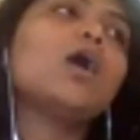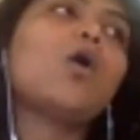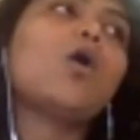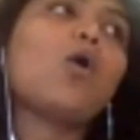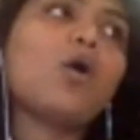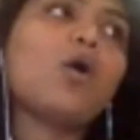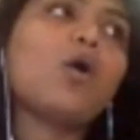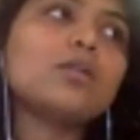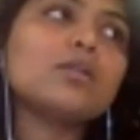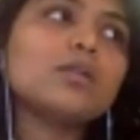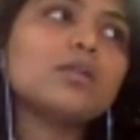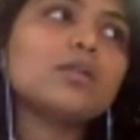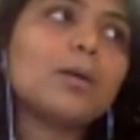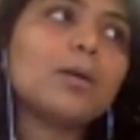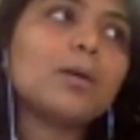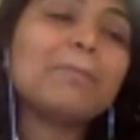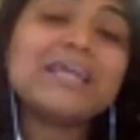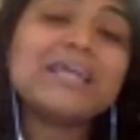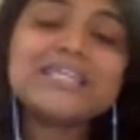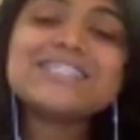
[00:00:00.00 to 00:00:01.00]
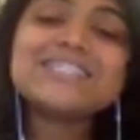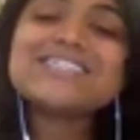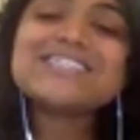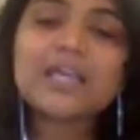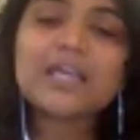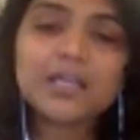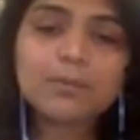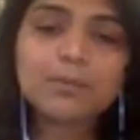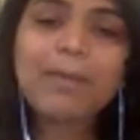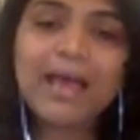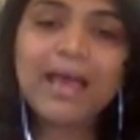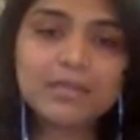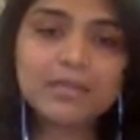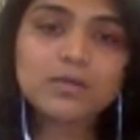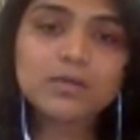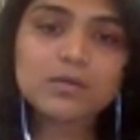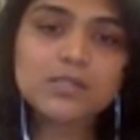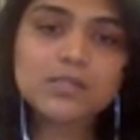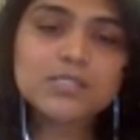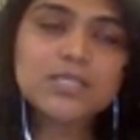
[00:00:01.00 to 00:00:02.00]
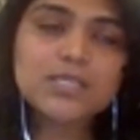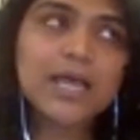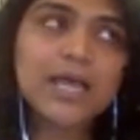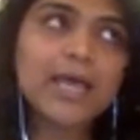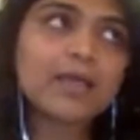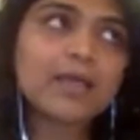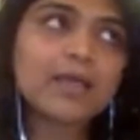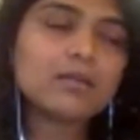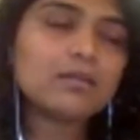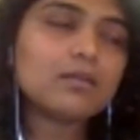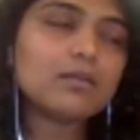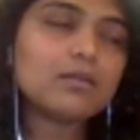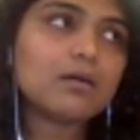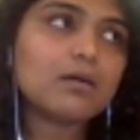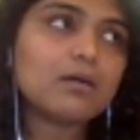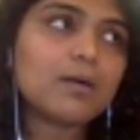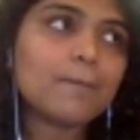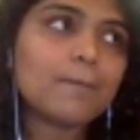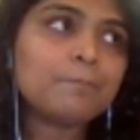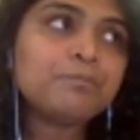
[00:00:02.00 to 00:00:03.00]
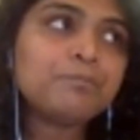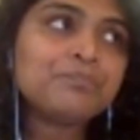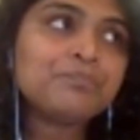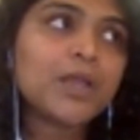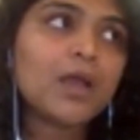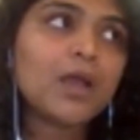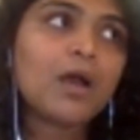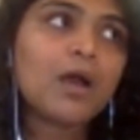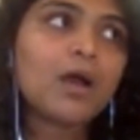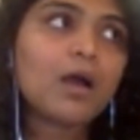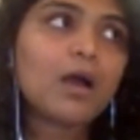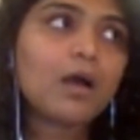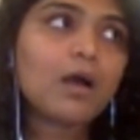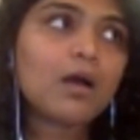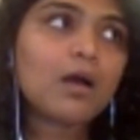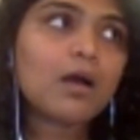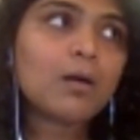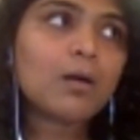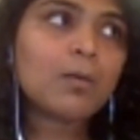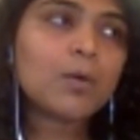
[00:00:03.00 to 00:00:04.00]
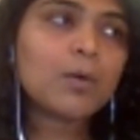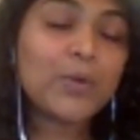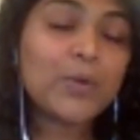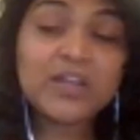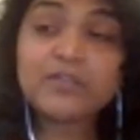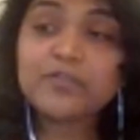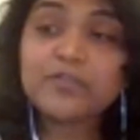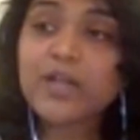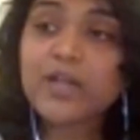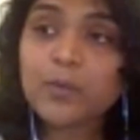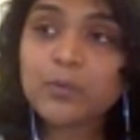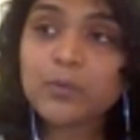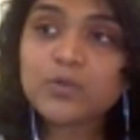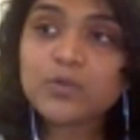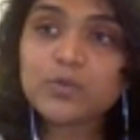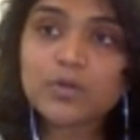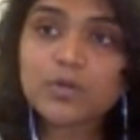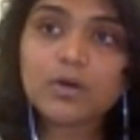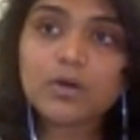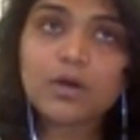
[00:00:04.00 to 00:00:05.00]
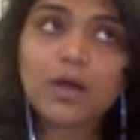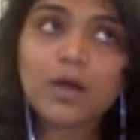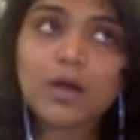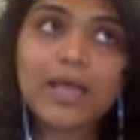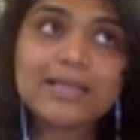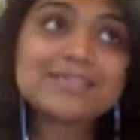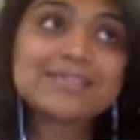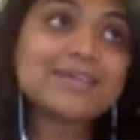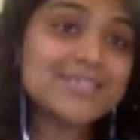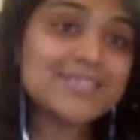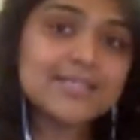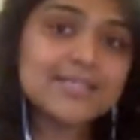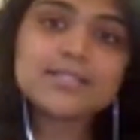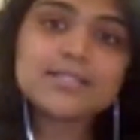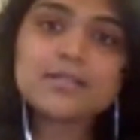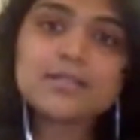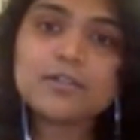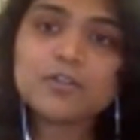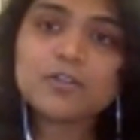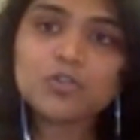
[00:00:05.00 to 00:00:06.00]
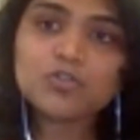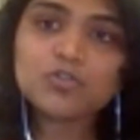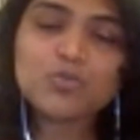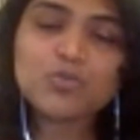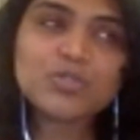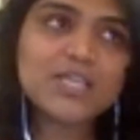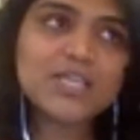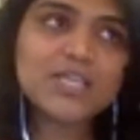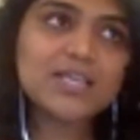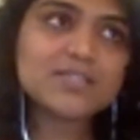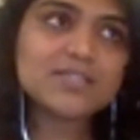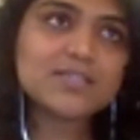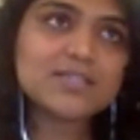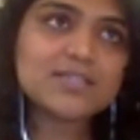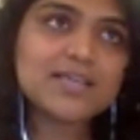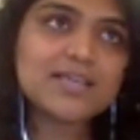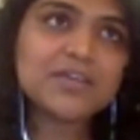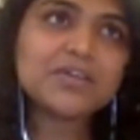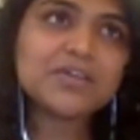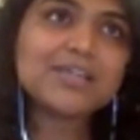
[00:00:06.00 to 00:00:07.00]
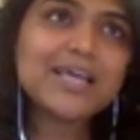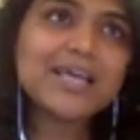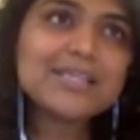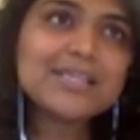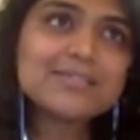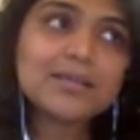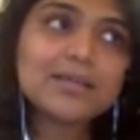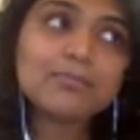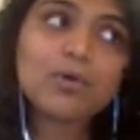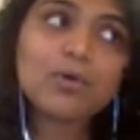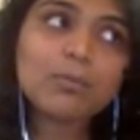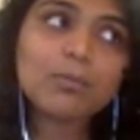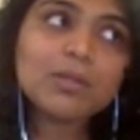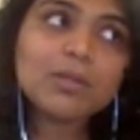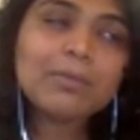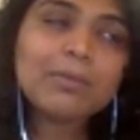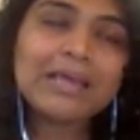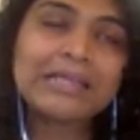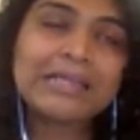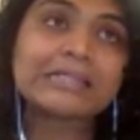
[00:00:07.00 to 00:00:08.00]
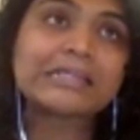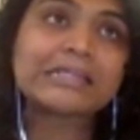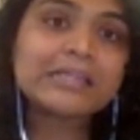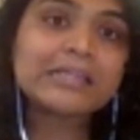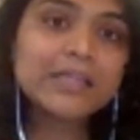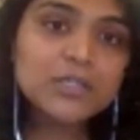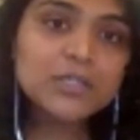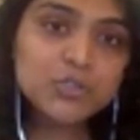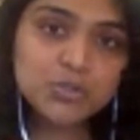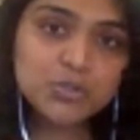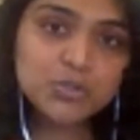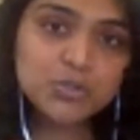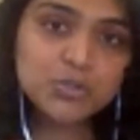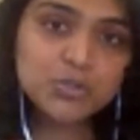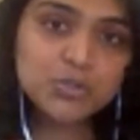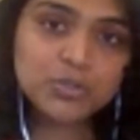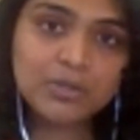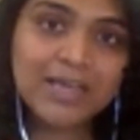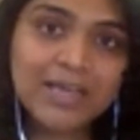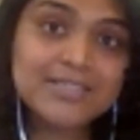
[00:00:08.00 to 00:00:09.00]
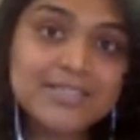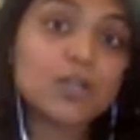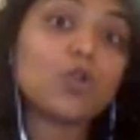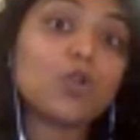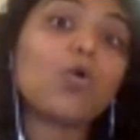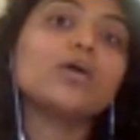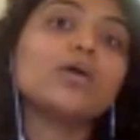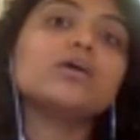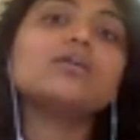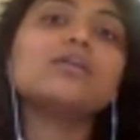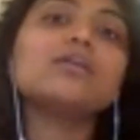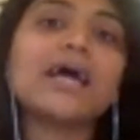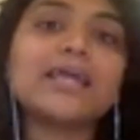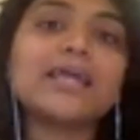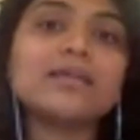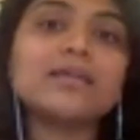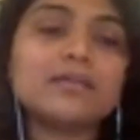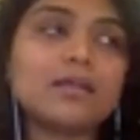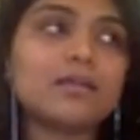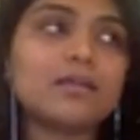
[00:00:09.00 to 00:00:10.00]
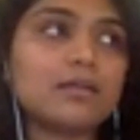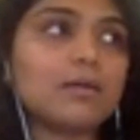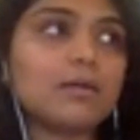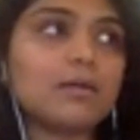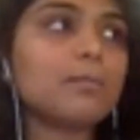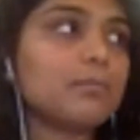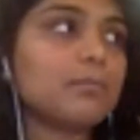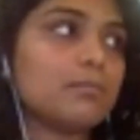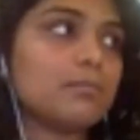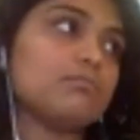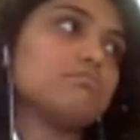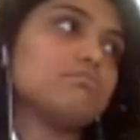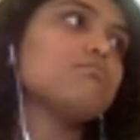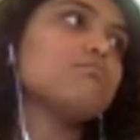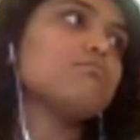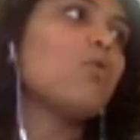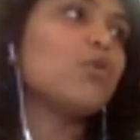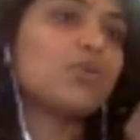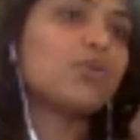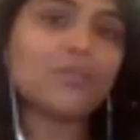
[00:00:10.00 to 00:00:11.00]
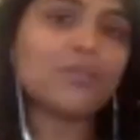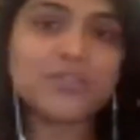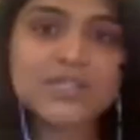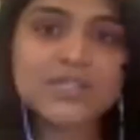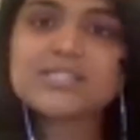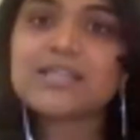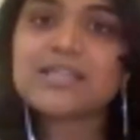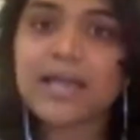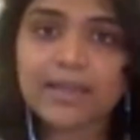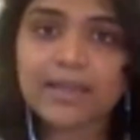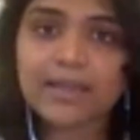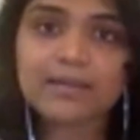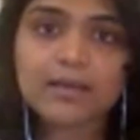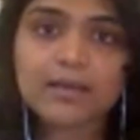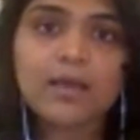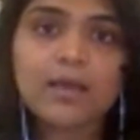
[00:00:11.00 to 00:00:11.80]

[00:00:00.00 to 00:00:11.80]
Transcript: on many state matters. And whenever I would assist her on those cases, I realized that probably my inclination as a lawyer lies more on this side.